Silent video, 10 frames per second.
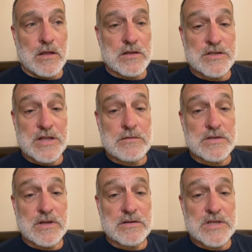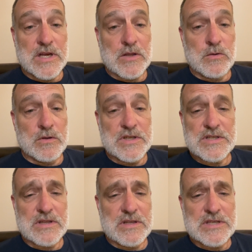So that was kind of cool. And
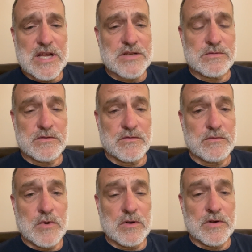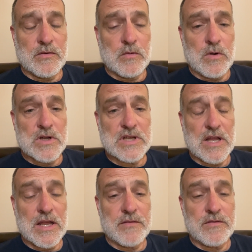these guys were from all different walks of
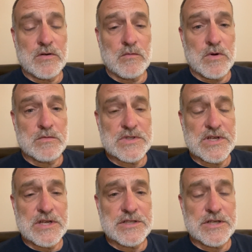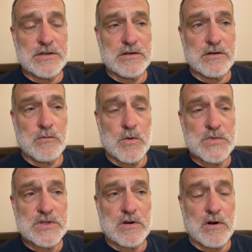life. One was an engineer, one
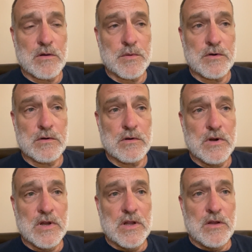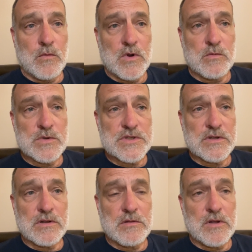was a carpenter, one was
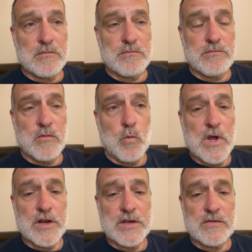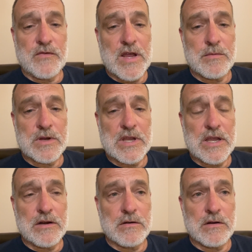a welding
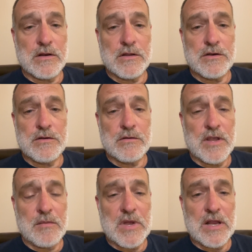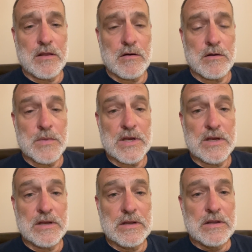fabricator. Another dude came out of the
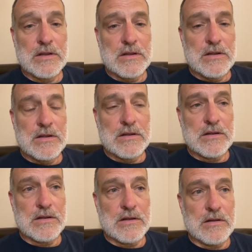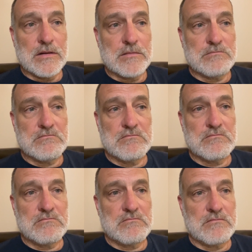Army.
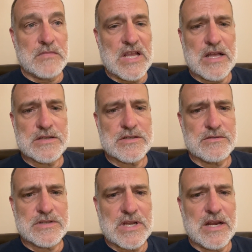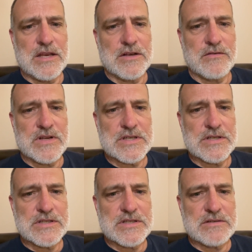Yeah, so it's kind of
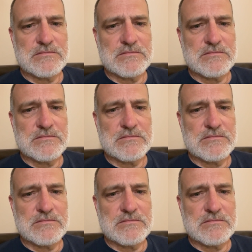interesting. Just